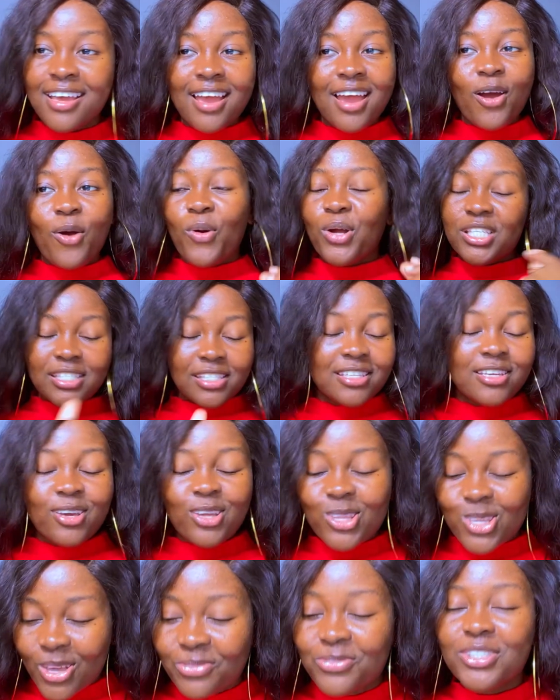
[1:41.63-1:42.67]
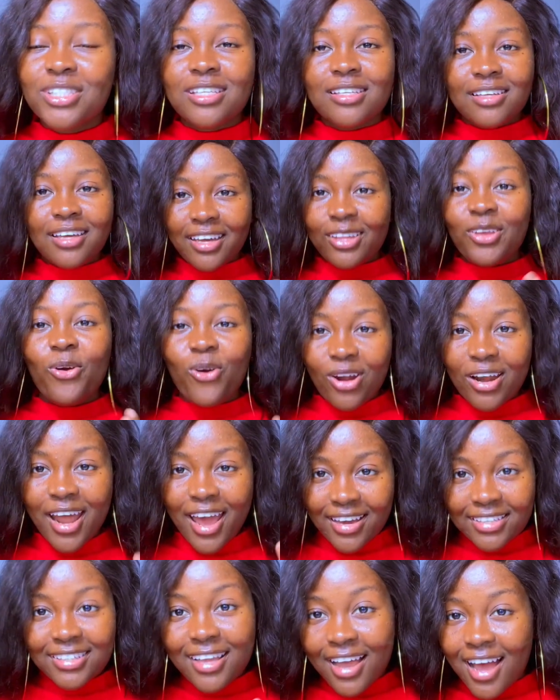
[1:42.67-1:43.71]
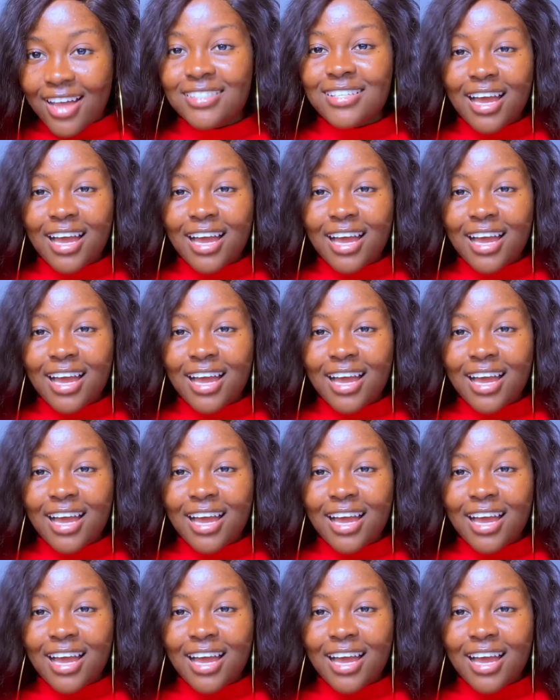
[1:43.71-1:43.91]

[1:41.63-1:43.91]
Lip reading: What is yourself in the clinical like that?